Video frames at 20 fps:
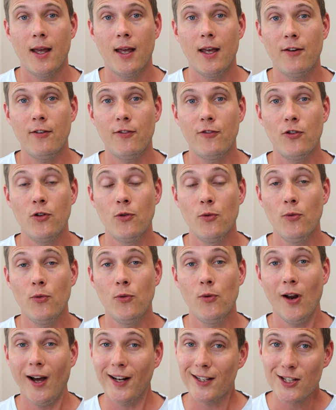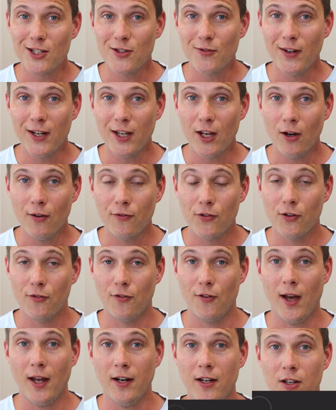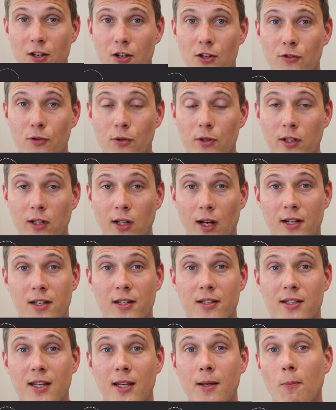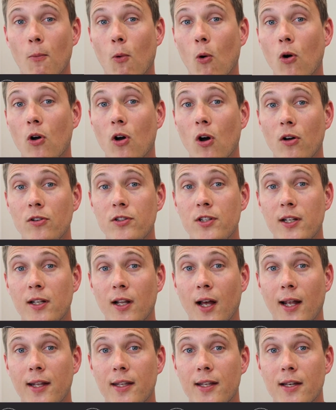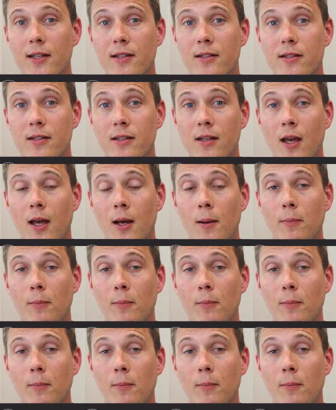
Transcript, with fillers: If you like this video, if you found it useful, you'd like to see more content like this,